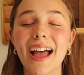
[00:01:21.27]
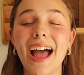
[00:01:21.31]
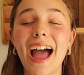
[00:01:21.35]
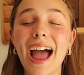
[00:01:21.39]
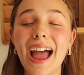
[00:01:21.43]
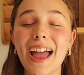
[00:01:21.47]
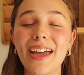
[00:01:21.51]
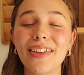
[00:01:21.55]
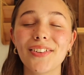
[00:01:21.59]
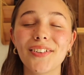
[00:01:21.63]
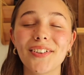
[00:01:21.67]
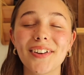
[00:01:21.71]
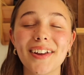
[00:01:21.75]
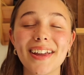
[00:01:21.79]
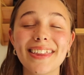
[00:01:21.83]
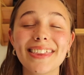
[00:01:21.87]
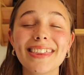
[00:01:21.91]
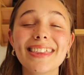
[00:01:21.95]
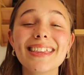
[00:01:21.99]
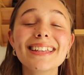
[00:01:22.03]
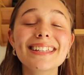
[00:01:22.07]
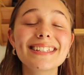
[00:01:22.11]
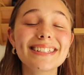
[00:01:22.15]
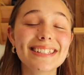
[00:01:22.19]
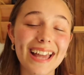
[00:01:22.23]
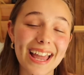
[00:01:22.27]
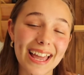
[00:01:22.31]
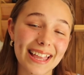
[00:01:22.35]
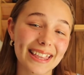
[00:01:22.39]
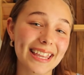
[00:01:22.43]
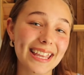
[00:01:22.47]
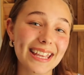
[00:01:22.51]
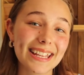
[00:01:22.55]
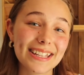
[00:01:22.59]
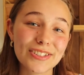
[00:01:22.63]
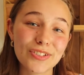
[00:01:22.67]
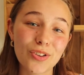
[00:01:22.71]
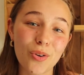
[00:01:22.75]
either in the
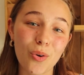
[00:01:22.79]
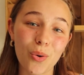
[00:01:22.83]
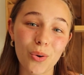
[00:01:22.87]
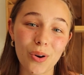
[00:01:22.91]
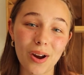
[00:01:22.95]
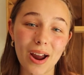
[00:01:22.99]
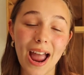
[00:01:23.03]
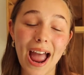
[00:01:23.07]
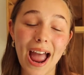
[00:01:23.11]
silence or